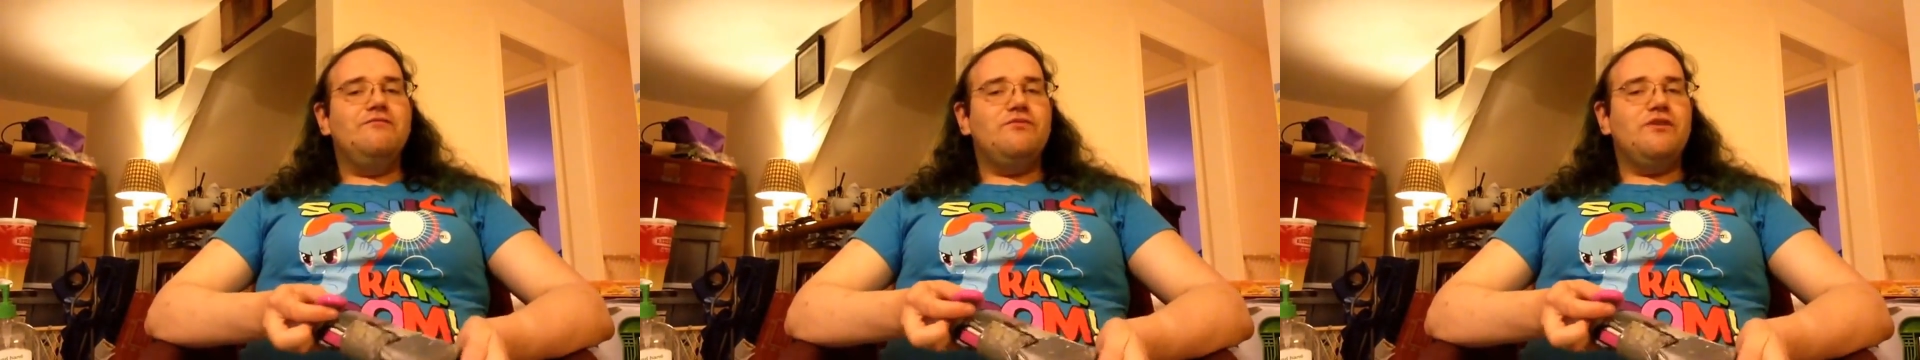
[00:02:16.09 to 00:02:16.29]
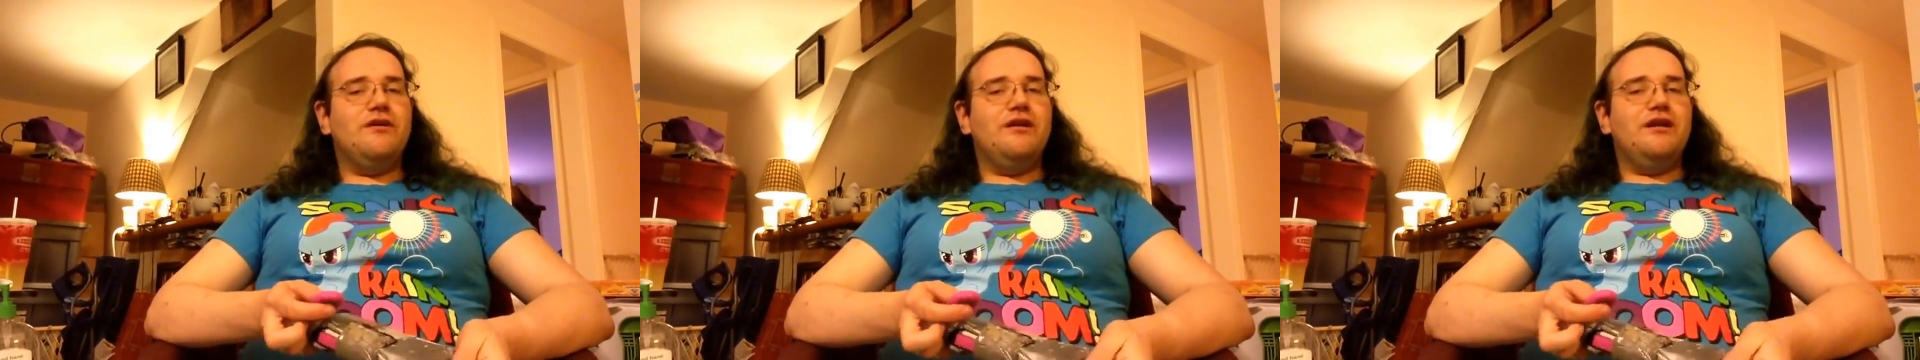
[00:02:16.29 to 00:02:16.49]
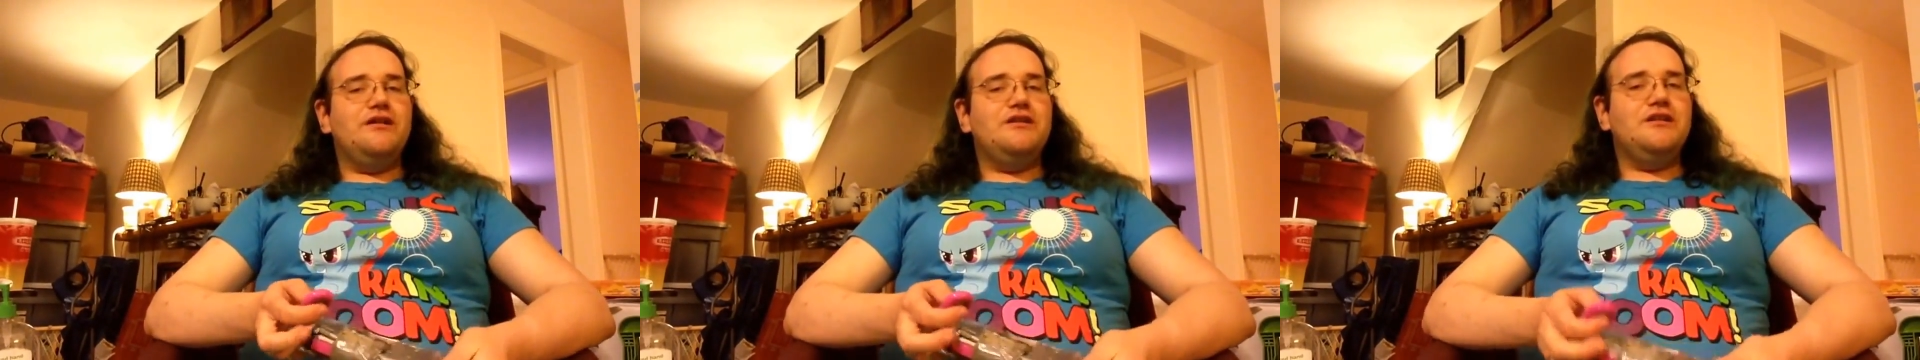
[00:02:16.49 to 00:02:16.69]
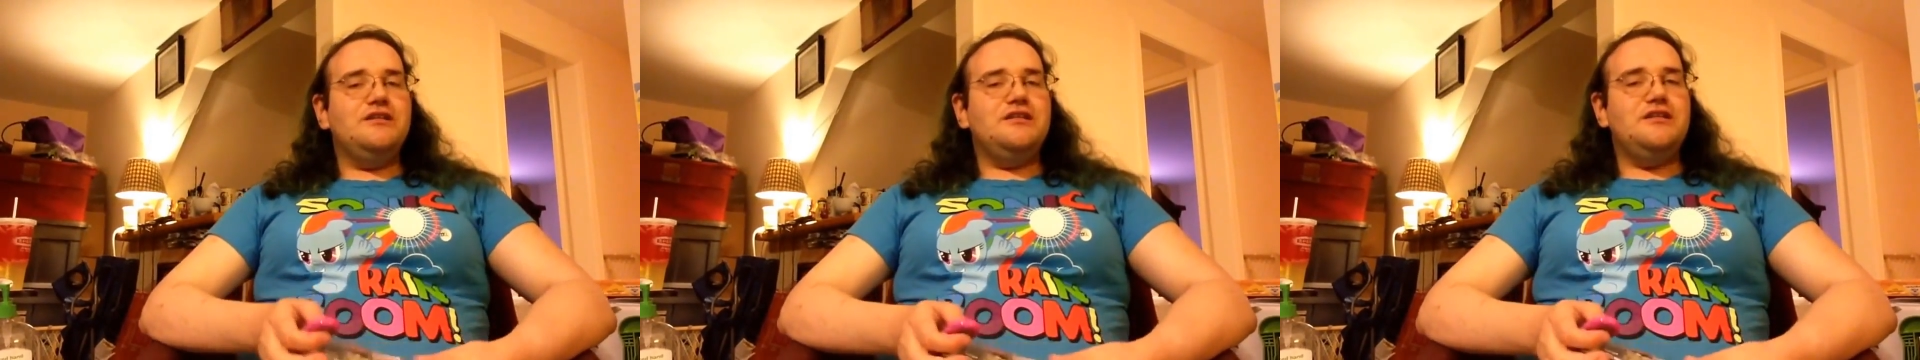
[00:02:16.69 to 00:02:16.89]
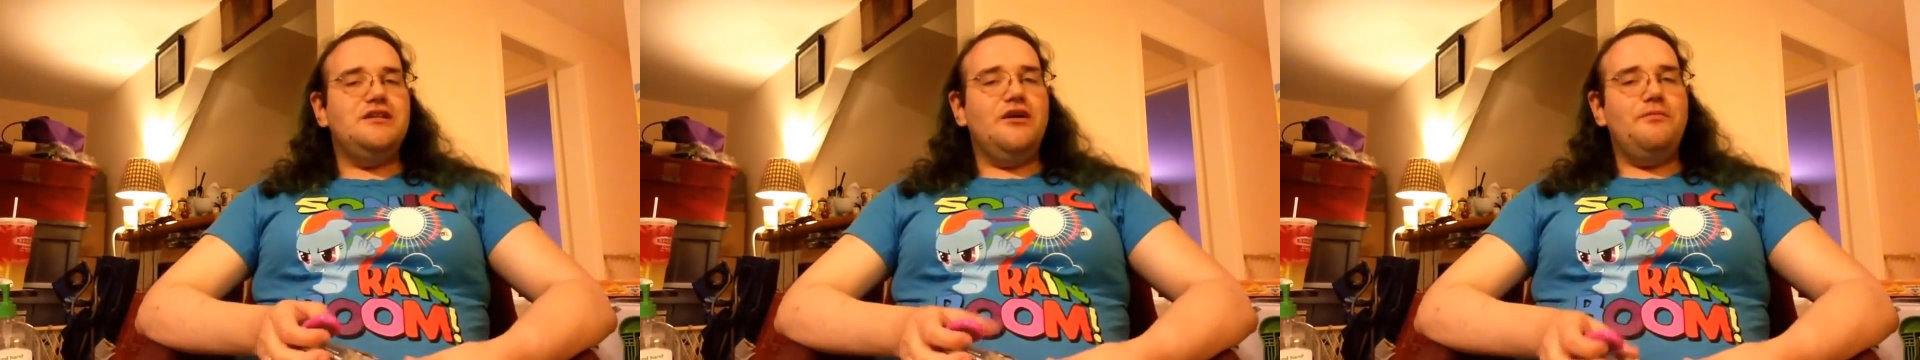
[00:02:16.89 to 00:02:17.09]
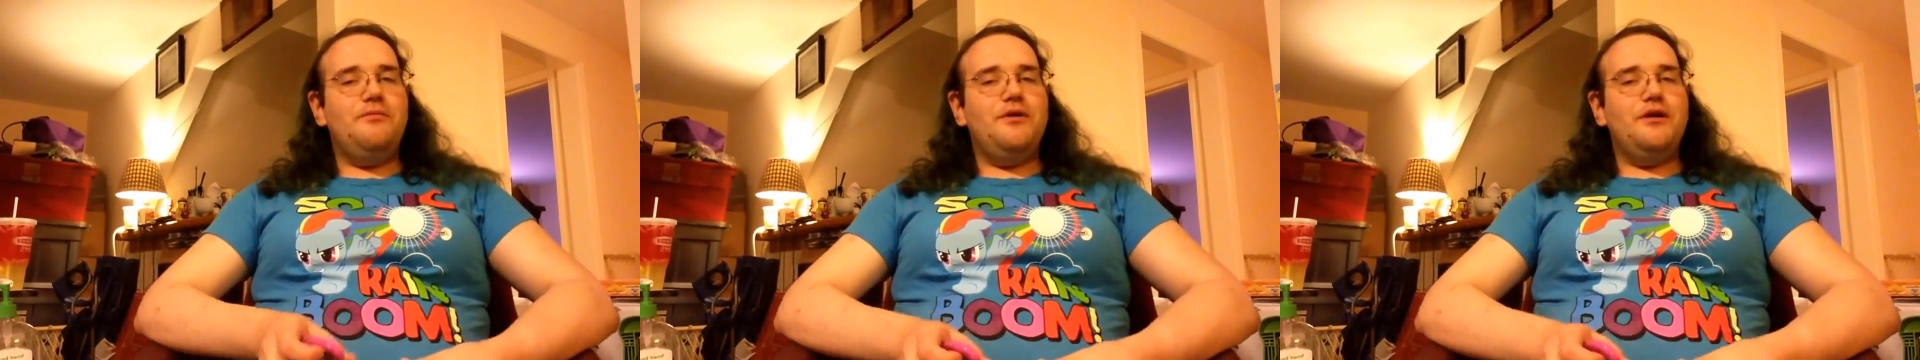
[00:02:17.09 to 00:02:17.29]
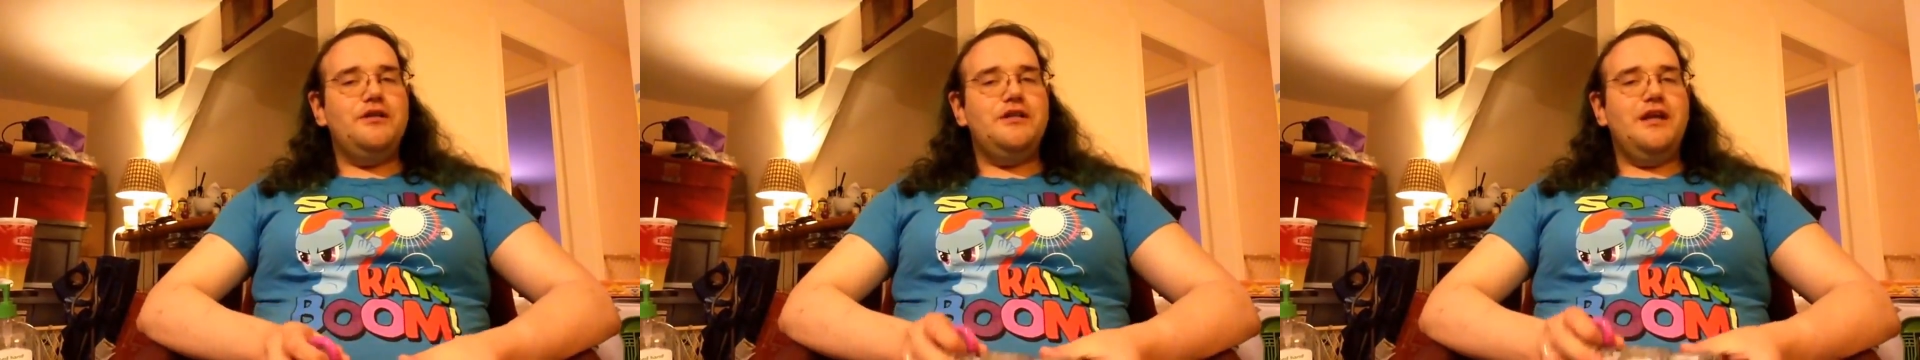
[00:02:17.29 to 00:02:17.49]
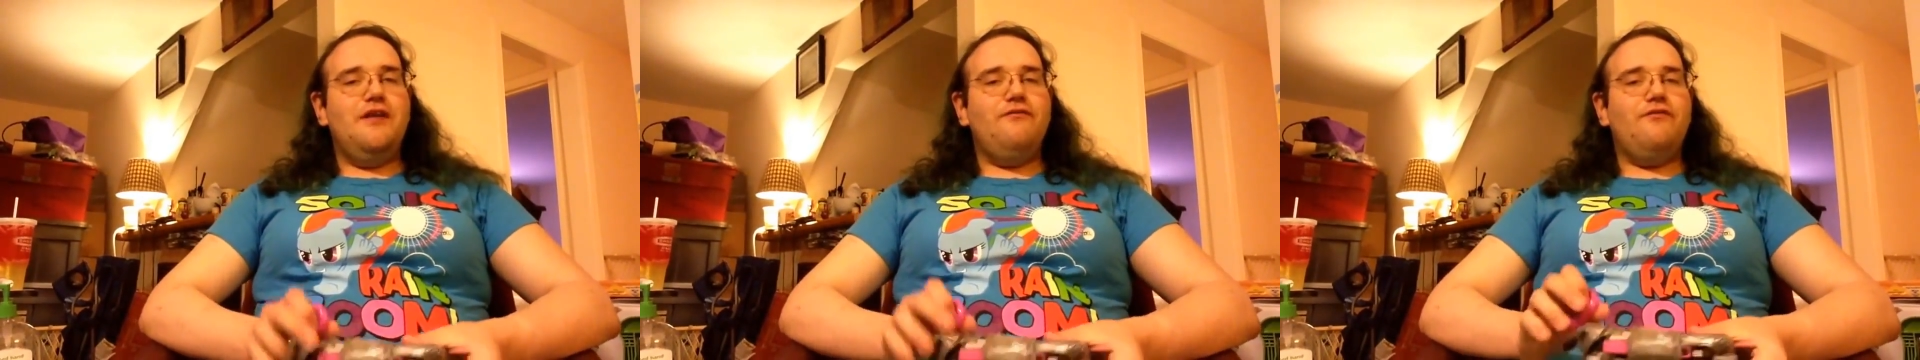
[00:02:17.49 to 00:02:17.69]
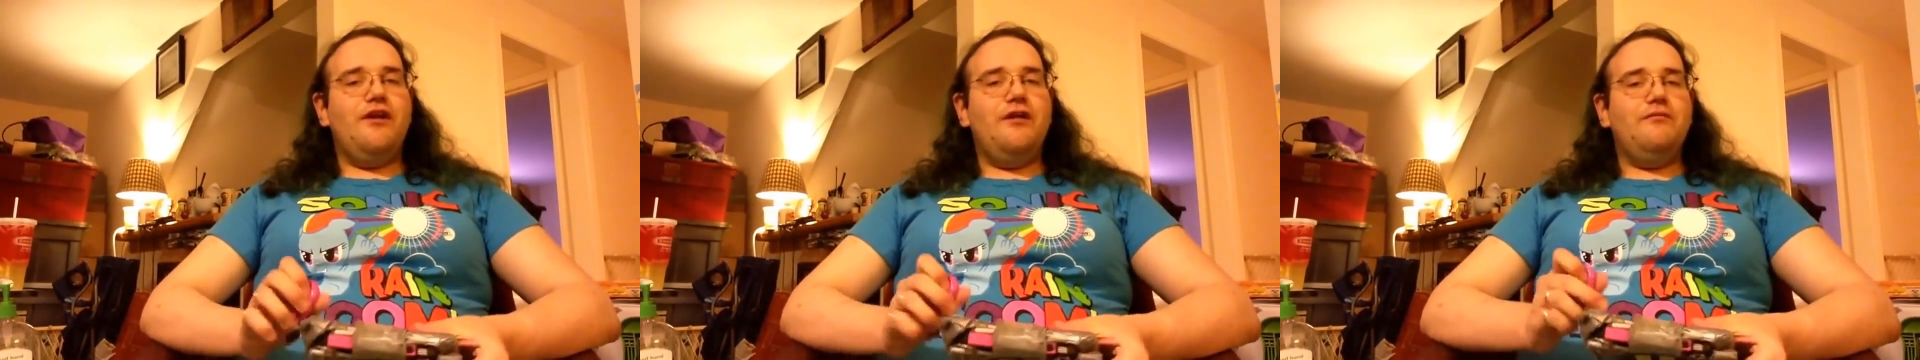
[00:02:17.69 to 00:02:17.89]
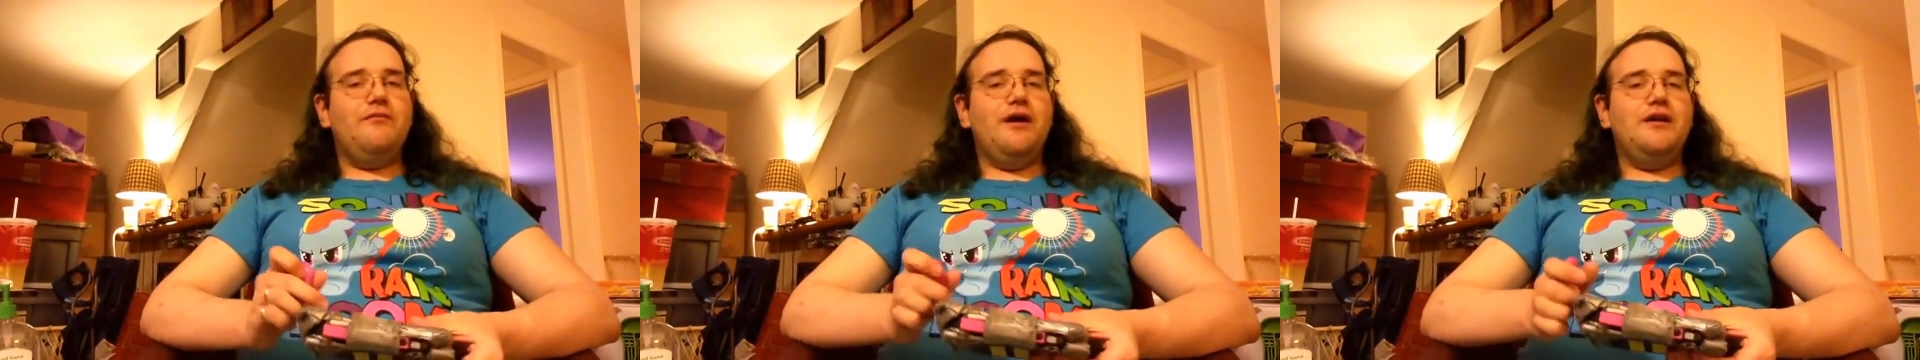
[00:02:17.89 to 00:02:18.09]
Donations still appreciated
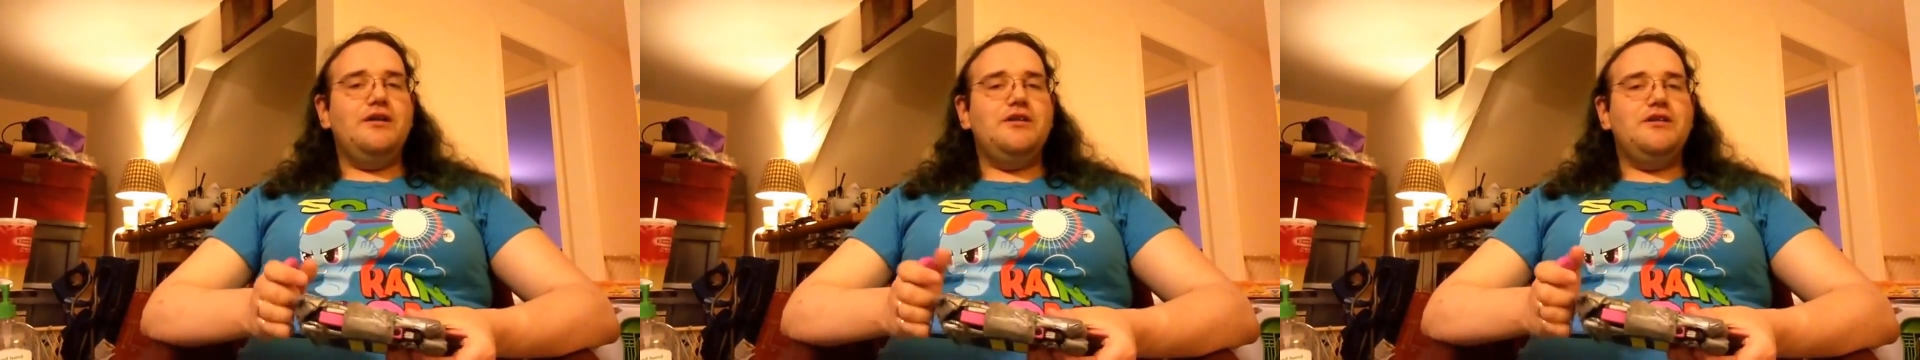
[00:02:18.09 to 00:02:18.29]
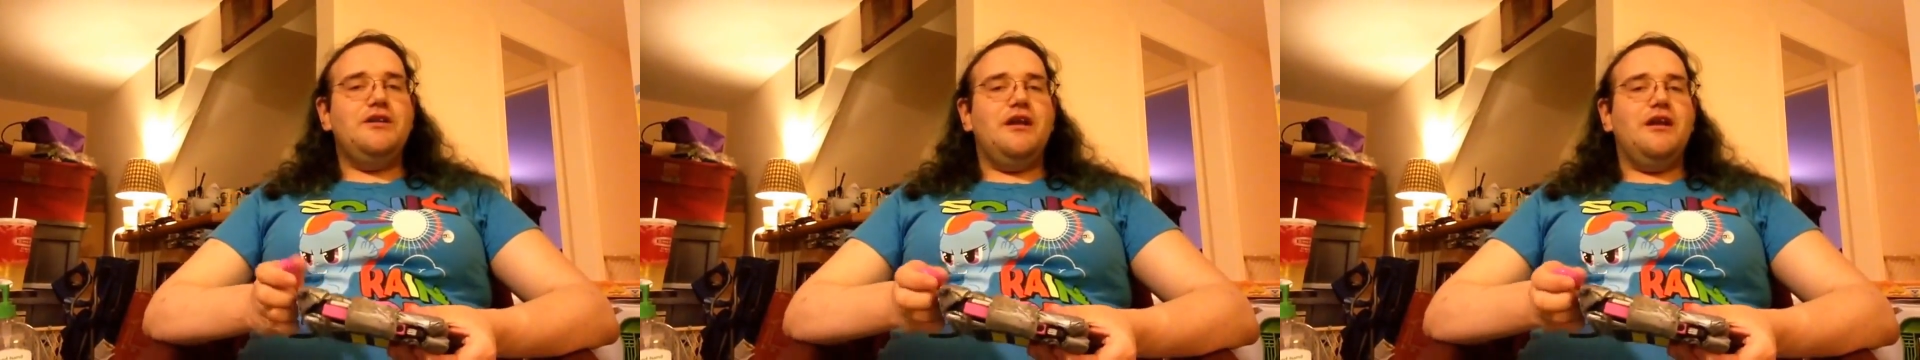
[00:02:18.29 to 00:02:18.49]
very much,